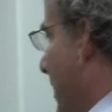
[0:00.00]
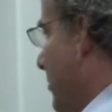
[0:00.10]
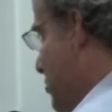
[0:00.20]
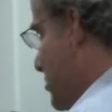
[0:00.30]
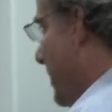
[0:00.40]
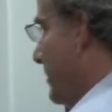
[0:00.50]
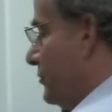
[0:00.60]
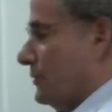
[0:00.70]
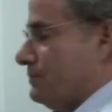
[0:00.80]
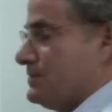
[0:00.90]
outside
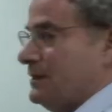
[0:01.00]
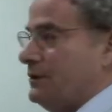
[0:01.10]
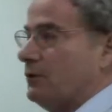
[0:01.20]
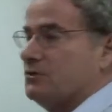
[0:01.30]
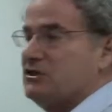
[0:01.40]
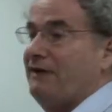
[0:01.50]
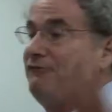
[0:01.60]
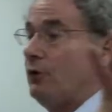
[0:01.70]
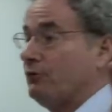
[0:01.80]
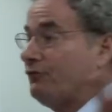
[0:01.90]
groups that don't say
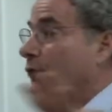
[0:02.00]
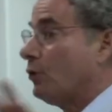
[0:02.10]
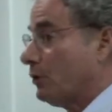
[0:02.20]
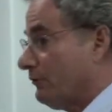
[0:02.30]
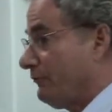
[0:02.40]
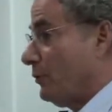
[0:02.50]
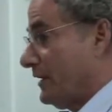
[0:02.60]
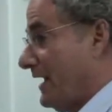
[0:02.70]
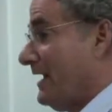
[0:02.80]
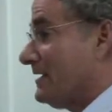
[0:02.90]
vote for or vote
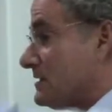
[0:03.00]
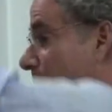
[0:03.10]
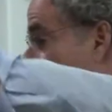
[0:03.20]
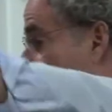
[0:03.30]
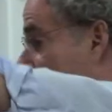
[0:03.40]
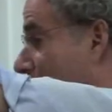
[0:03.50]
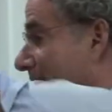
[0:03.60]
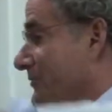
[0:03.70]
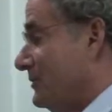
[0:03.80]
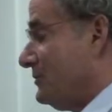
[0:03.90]
against, but what
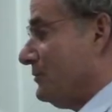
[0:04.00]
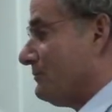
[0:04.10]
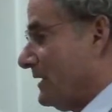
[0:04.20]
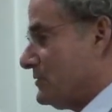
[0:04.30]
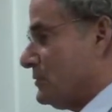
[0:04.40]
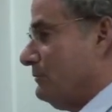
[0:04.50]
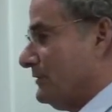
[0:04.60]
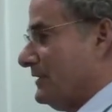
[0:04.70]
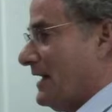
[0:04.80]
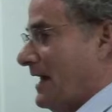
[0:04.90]
Bev could do with my $2
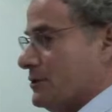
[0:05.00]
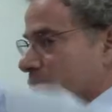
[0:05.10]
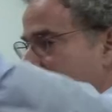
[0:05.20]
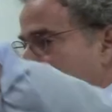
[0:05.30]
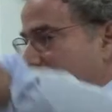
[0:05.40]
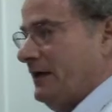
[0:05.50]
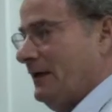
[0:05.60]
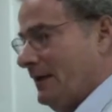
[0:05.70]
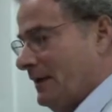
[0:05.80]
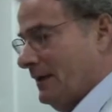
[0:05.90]
million would
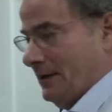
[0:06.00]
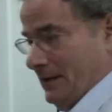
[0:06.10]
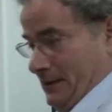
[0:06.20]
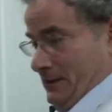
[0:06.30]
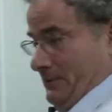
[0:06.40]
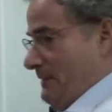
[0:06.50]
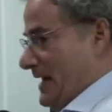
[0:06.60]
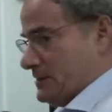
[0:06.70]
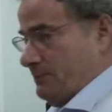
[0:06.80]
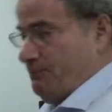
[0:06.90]
say,
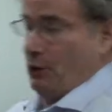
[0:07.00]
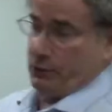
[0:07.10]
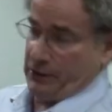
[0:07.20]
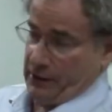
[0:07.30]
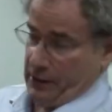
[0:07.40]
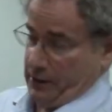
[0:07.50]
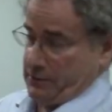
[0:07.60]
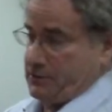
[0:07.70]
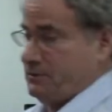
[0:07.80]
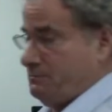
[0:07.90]
Matt's opponent
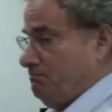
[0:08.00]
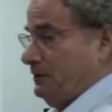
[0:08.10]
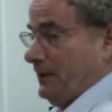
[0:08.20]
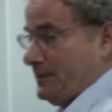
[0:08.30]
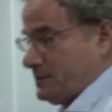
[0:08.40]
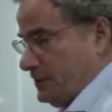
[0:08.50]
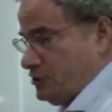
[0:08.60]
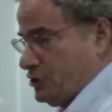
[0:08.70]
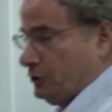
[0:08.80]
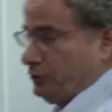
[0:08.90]
is
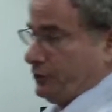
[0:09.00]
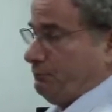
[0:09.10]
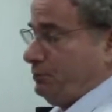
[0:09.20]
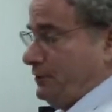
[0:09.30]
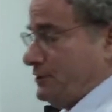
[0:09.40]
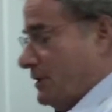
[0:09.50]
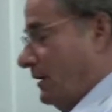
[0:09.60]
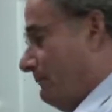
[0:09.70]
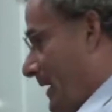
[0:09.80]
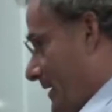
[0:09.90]
molesting children. Please
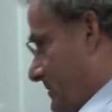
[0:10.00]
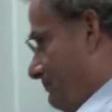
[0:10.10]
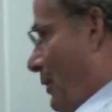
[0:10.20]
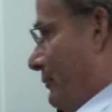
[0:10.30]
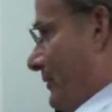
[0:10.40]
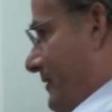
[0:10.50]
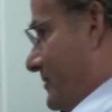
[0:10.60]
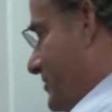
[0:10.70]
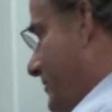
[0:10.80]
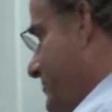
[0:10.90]
call Matt's opponent at
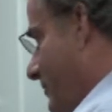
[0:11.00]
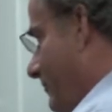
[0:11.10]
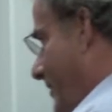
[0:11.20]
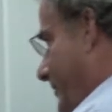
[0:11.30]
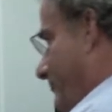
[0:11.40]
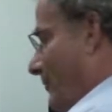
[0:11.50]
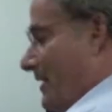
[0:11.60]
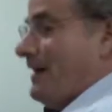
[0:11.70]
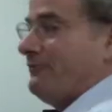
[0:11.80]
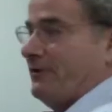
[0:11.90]
608
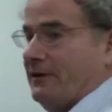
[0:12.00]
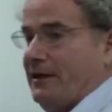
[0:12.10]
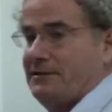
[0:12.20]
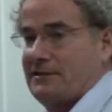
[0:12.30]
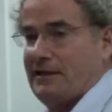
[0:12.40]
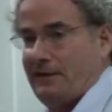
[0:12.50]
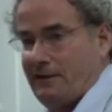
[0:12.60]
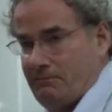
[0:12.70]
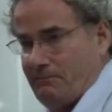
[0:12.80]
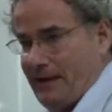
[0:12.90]
whatever and
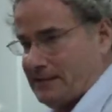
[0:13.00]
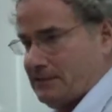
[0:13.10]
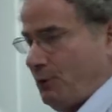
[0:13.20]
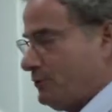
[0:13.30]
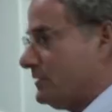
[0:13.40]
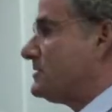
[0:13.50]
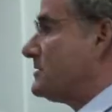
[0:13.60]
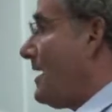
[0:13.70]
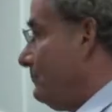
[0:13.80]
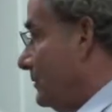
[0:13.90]
tell Matt's opponent to
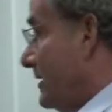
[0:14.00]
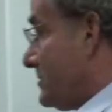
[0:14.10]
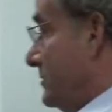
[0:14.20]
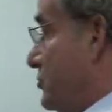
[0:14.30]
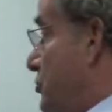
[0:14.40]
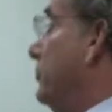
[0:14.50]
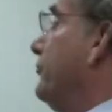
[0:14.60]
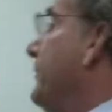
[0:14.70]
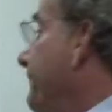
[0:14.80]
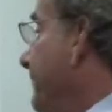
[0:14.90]
stop molesting
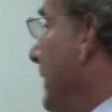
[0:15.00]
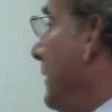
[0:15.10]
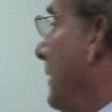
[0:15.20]
children,